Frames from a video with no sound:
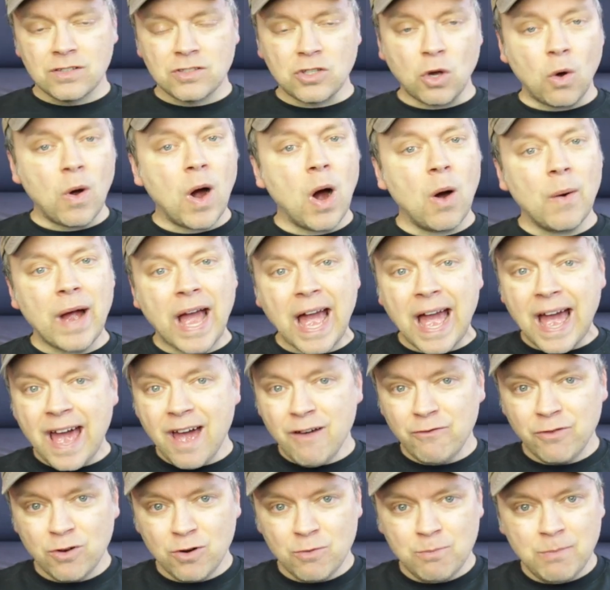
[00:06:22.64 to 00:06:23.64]
So
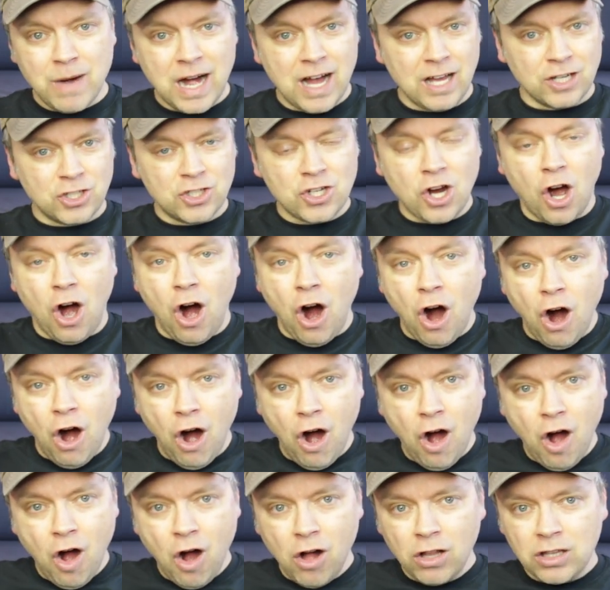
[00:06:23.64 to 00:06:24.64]
however much
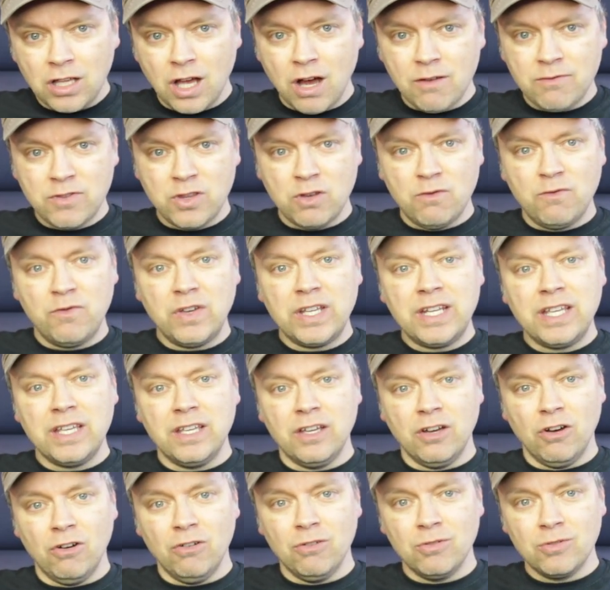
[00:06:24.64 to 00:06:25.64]
all of the
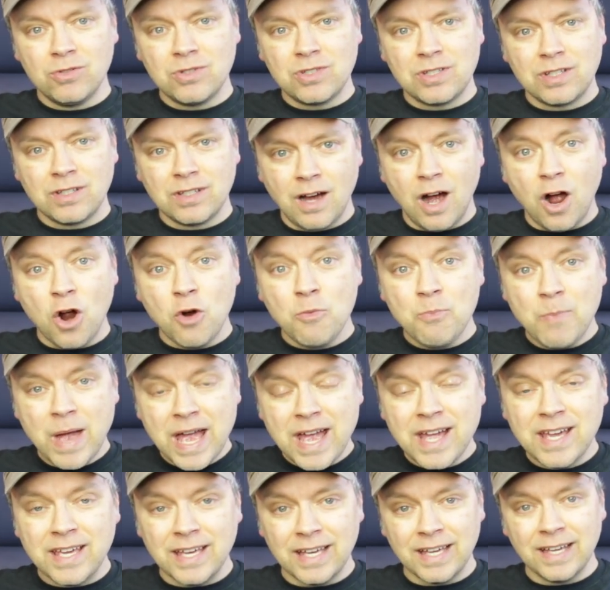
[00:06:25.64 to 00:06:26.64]
videos are
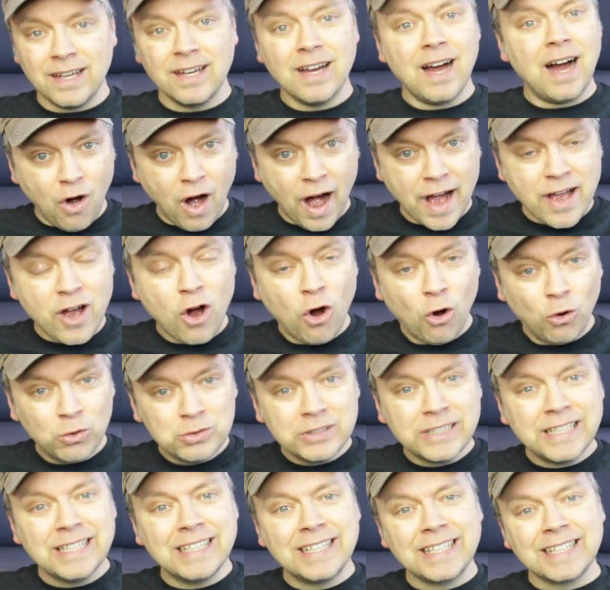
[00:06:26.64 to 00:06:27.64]
making, I
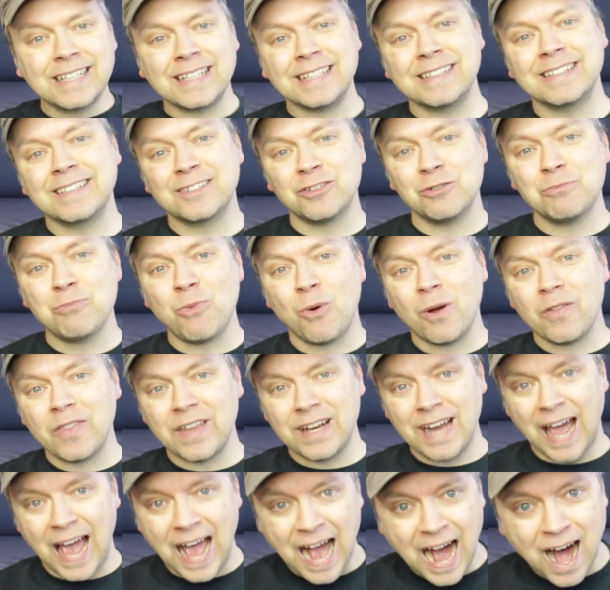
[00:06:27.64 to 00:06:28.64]
only get a little more
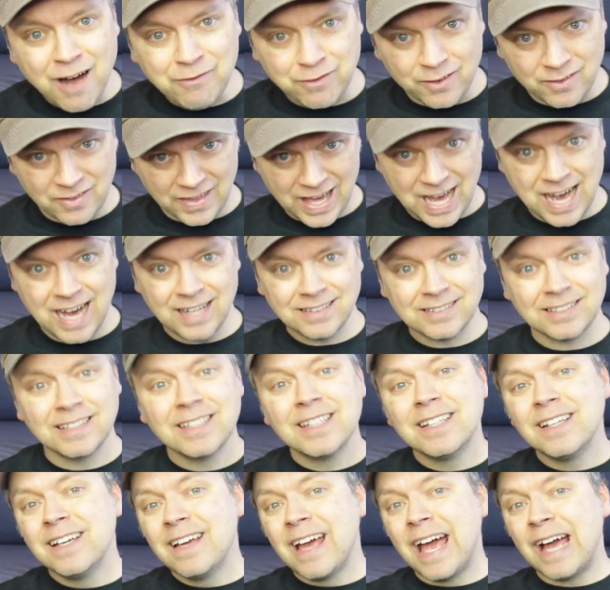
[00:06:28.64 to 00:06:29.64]
than half of that
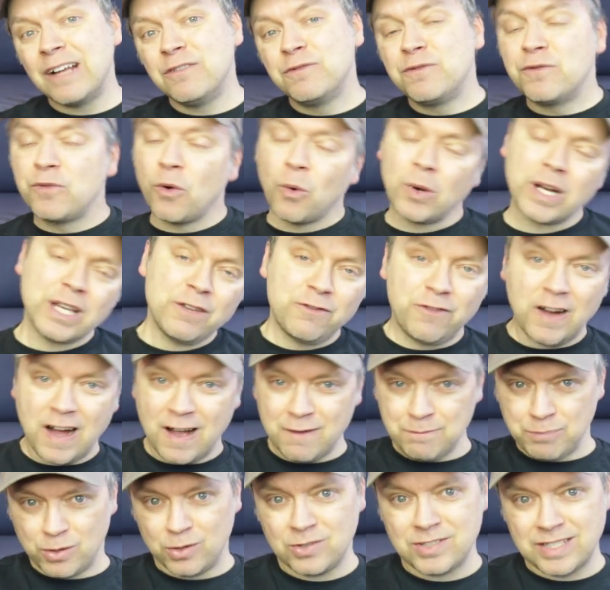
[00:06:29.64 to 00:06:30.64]
and
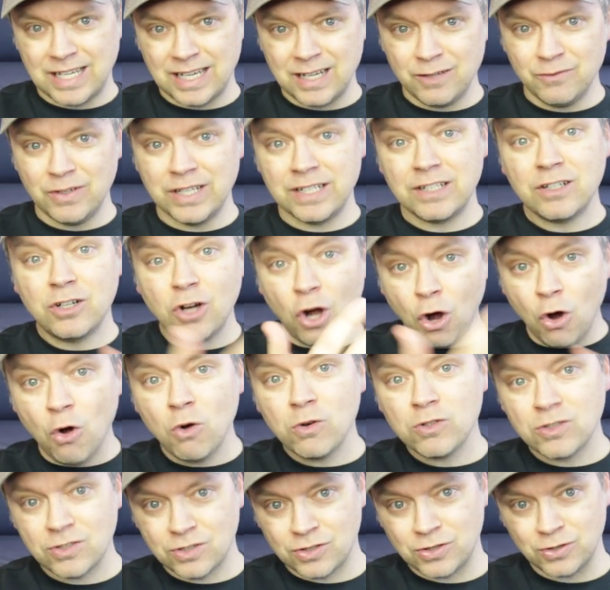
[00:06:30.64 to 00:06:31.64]
45% of it
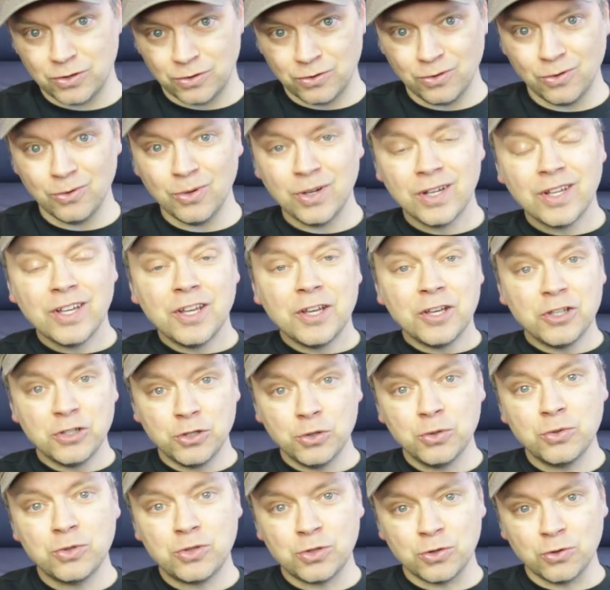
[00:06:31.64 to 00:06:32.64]
goes to
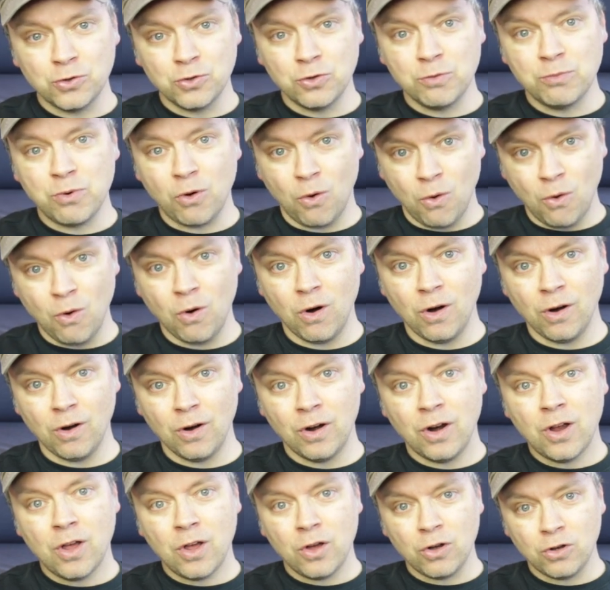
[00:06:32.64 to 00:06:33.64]
YouTube
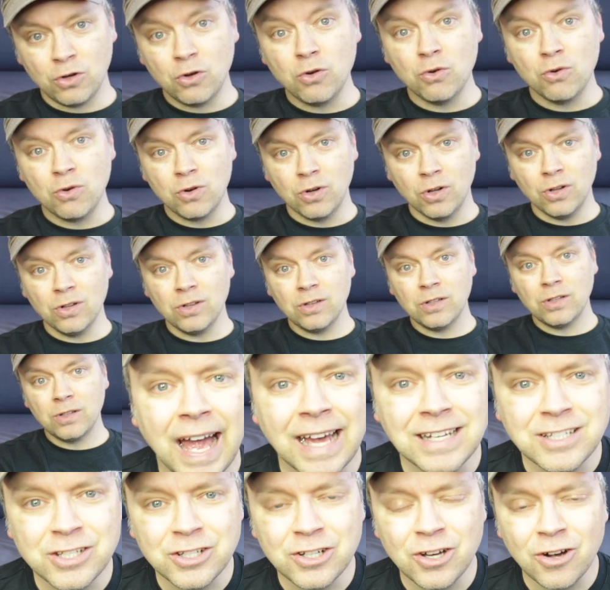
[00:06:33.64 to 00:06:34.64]
or Google.
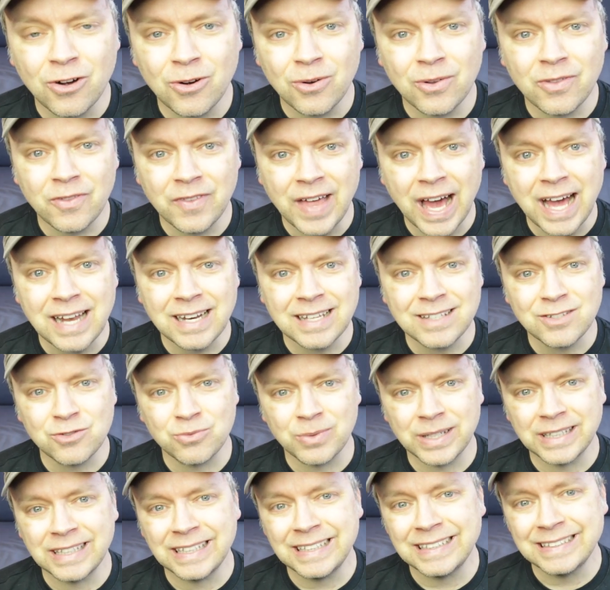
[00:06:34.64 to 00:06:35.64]
And you know, that is
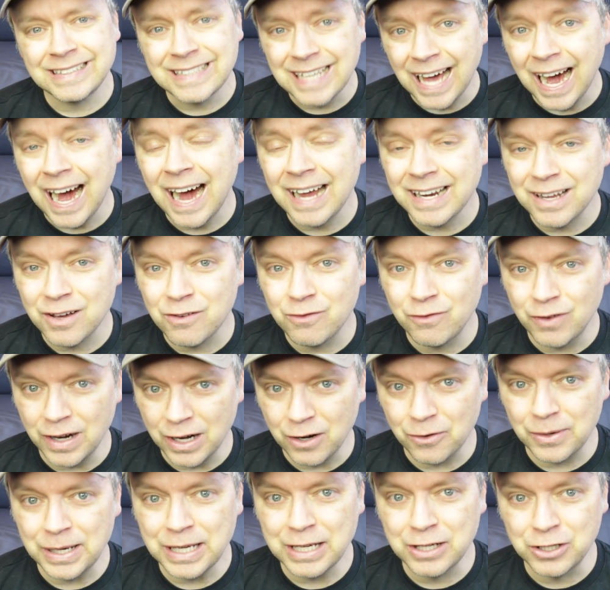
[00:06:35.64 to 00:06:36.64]
really not a
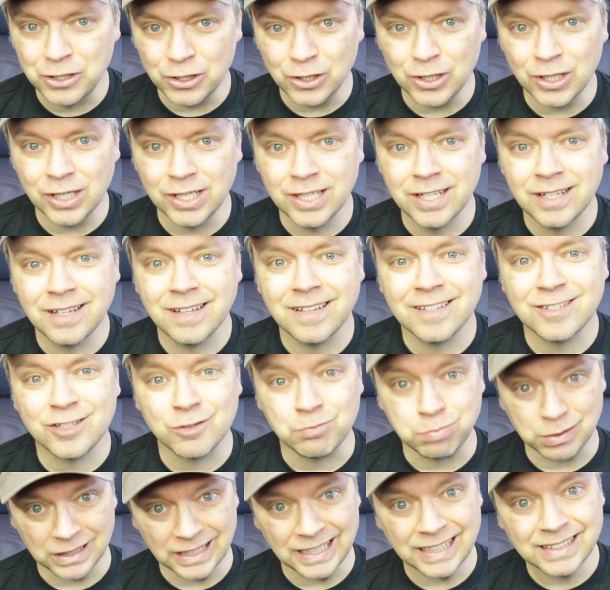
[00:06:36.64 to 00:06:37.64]
very good
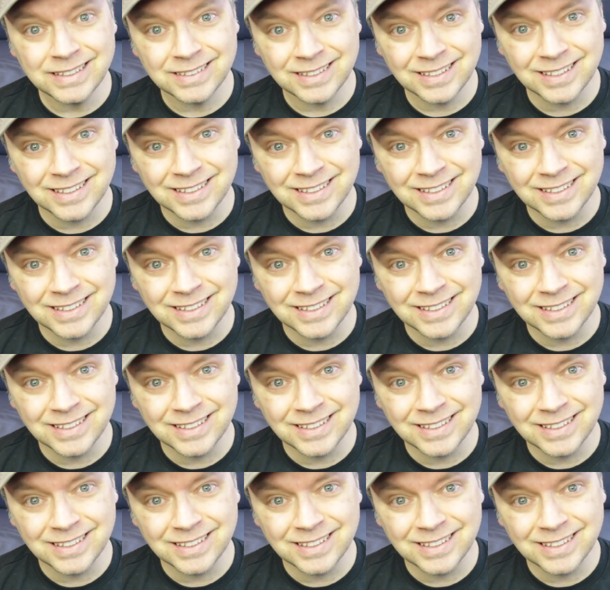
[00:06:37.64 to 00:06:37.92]
split